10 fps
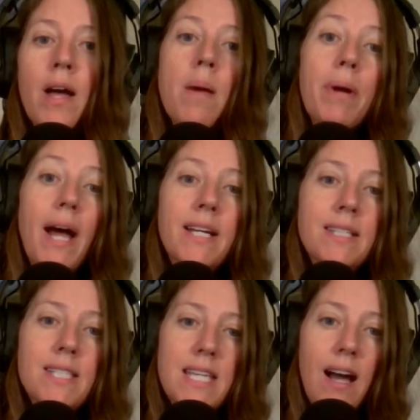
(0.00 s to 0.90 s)
but I can
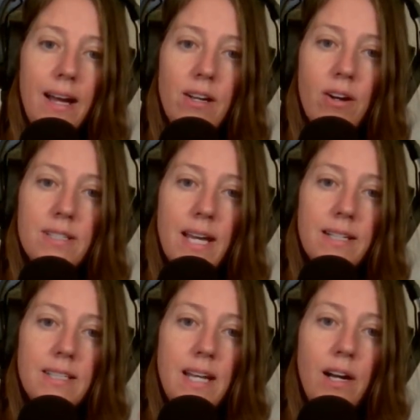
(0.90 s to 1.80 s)
see eye
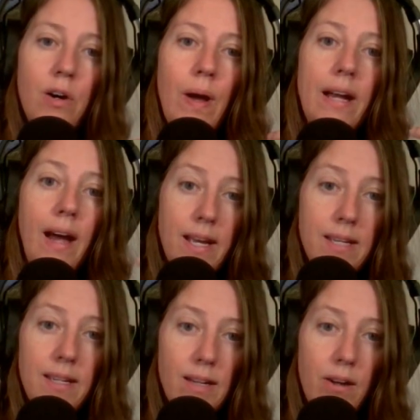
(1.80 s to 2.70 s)
contact now, and I
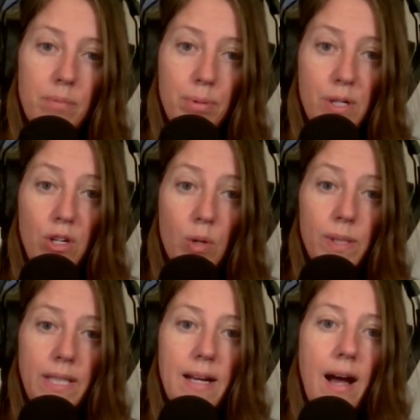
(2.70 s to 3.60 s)
can get on pretty good
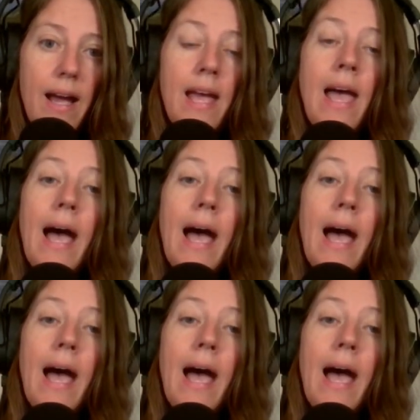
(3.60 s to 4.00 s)
with that eye,